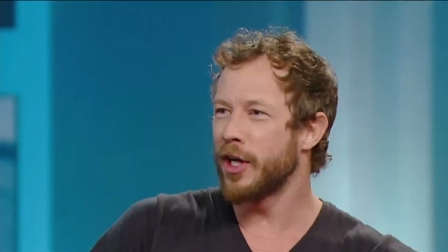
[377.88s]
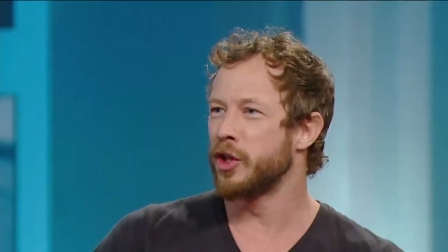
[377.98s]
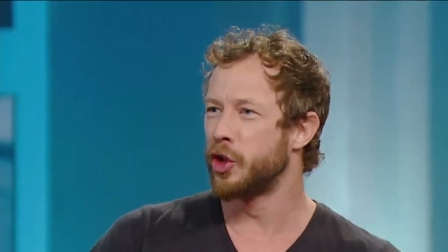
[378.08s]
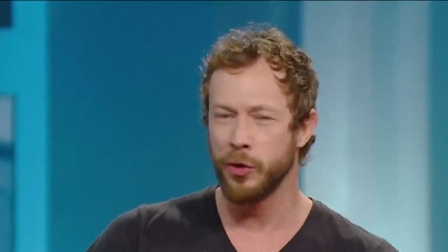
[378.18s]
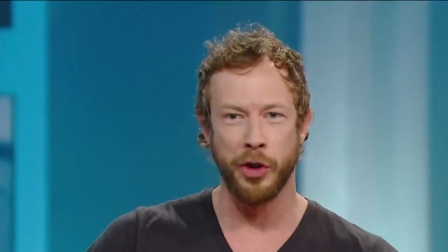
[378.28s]

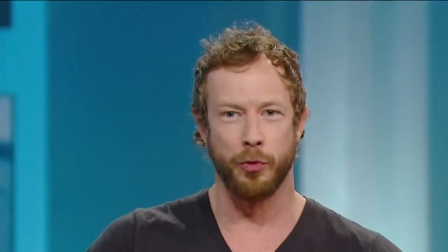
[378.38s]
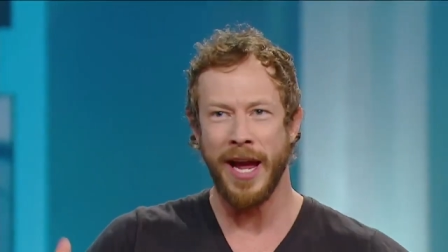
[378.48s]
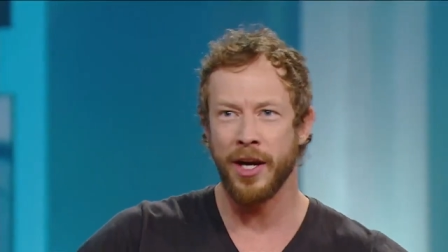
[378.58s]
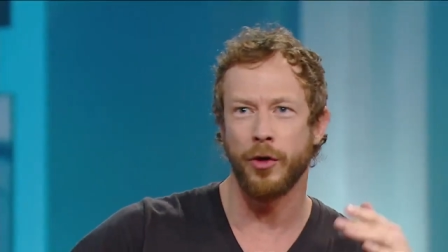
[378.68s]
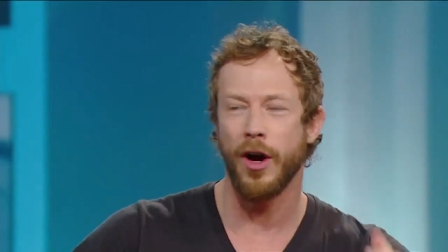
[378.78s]
Gooding Junior
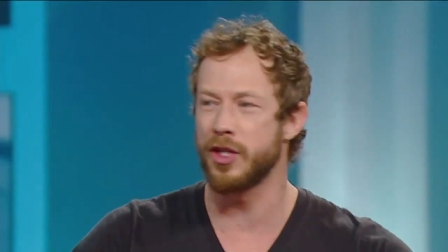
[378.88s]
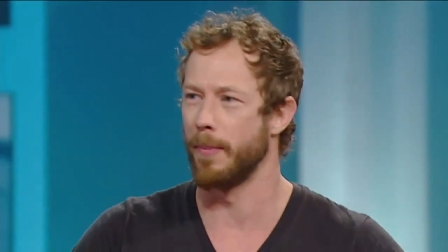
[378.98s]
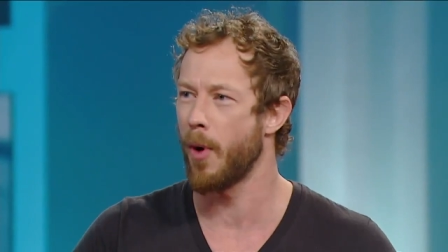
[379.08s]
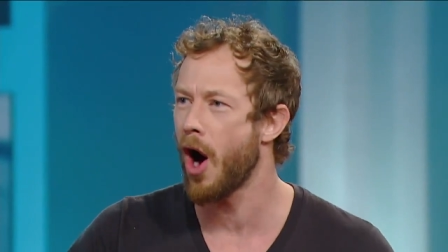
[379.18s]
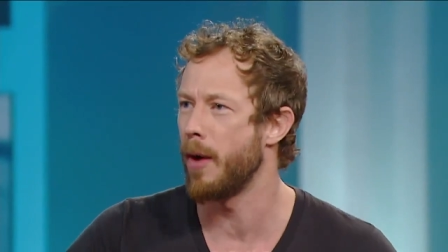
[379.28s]
ran across a
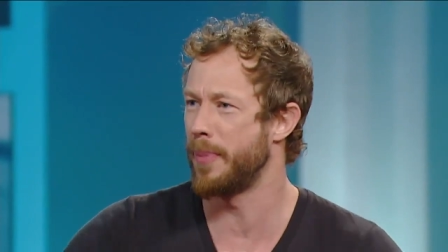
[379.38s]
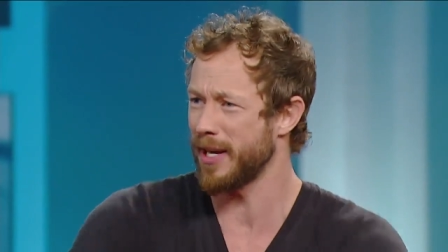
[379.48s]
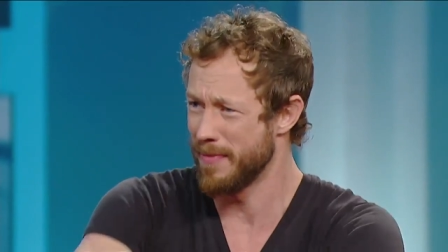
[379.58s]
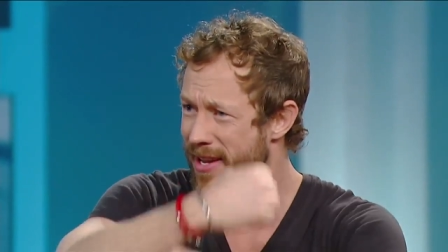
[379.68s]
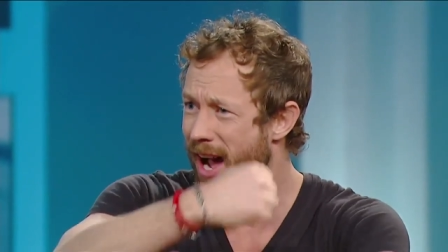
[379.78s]
bar,
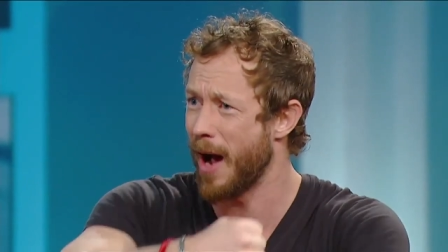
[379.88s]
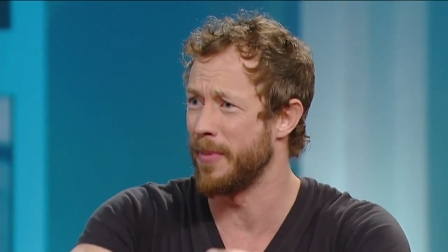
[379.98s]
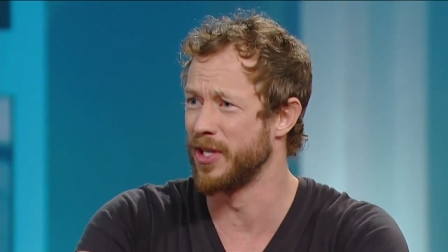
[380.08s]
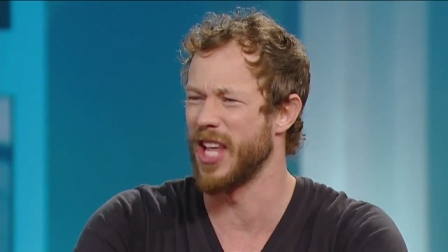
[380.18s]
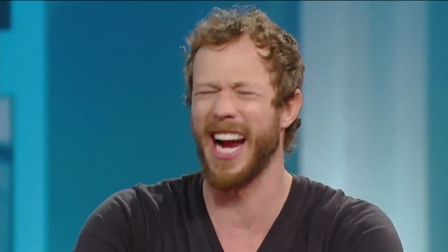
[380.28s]
picked me up, and